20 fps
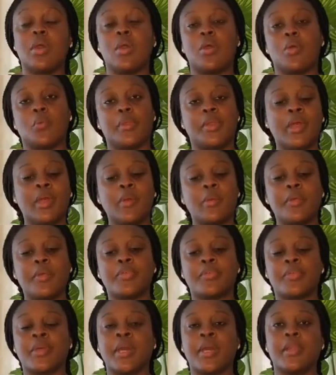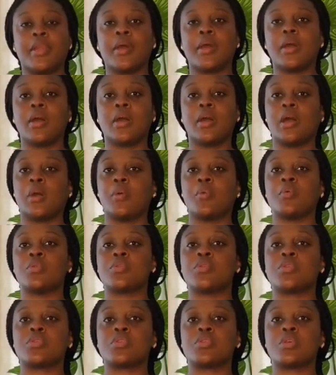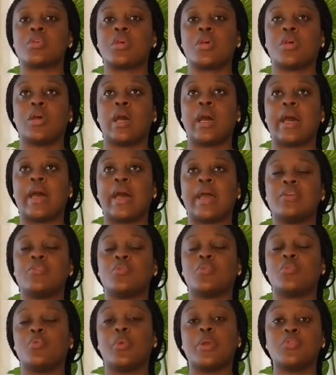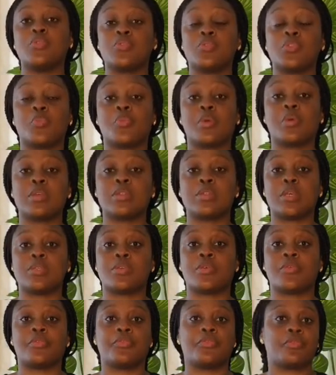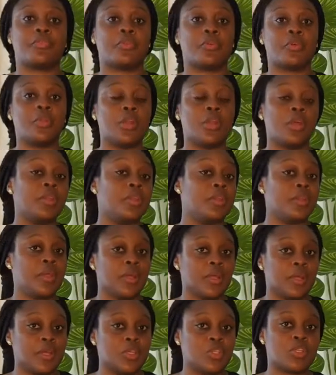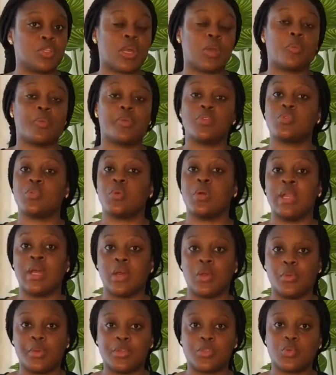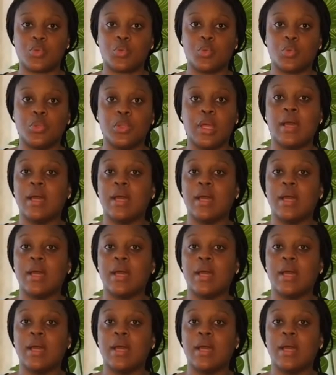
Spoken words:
When I arrived to Ghana, I went through the process of learning English. I went to a language school.